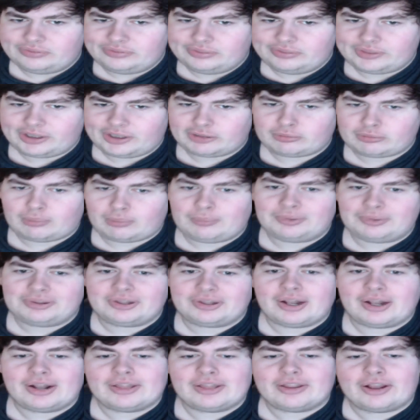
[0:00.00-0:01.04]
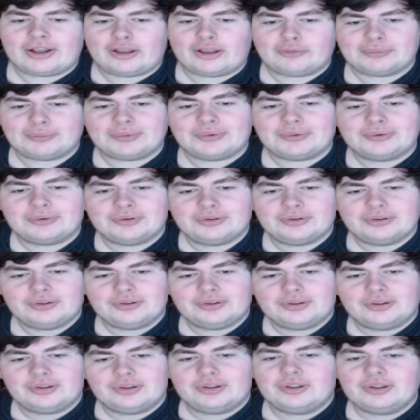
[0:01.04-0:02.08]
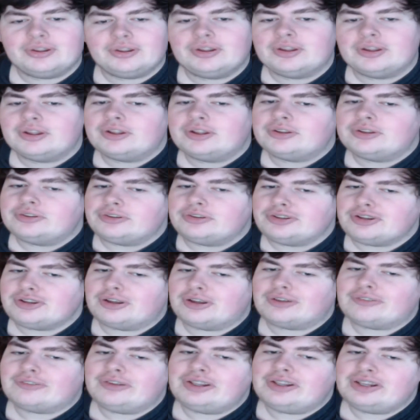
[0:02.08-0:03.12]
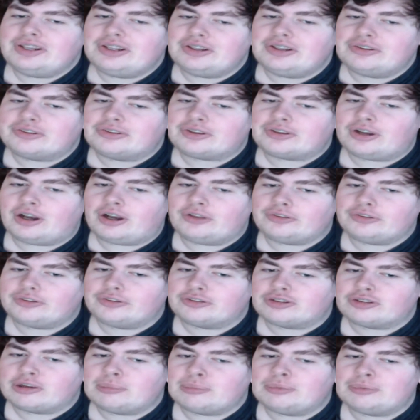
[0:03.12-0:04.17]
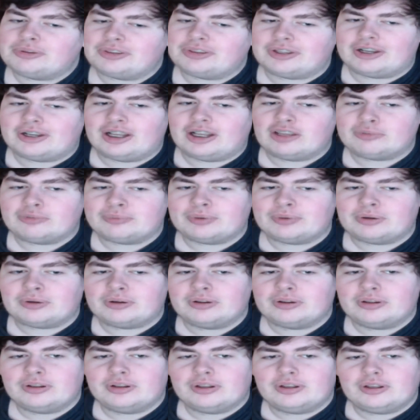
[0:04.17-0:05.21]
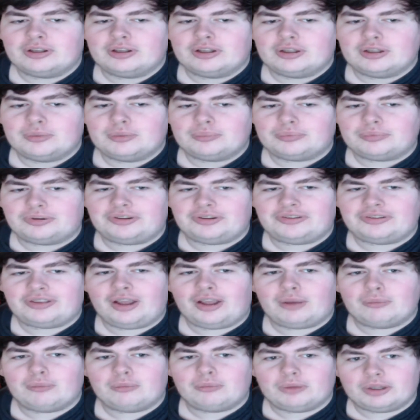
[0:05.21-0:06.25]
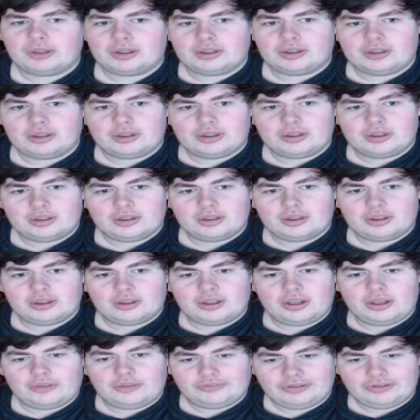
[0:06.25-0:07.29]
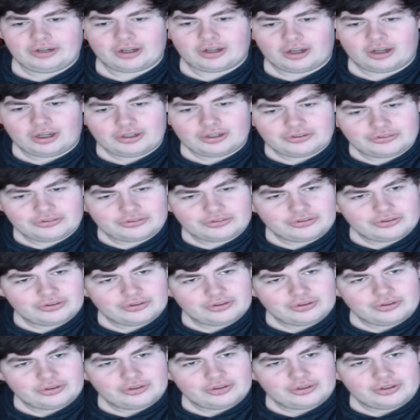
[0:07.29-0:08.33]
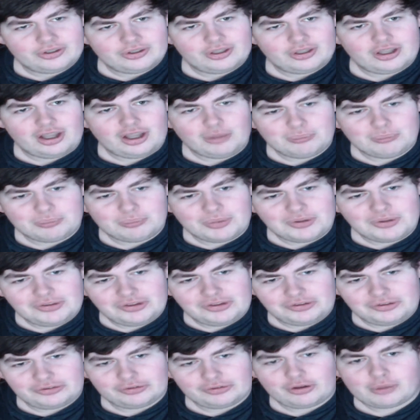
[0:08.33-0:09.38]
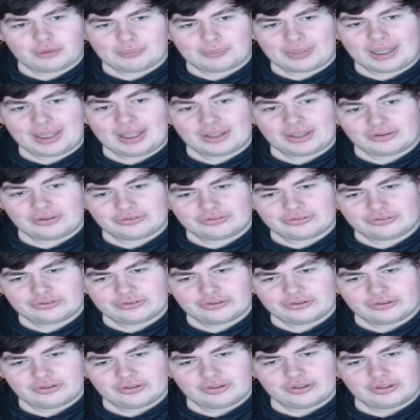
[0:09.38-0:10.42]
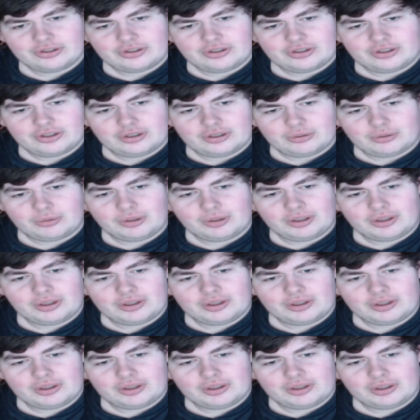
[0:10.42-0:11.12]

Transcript: That's right, white the head of the hospital. The young lady is causing trouble at the hospital. Please help. Wait, is that Hawks? I'm busy, so I'll pass. What?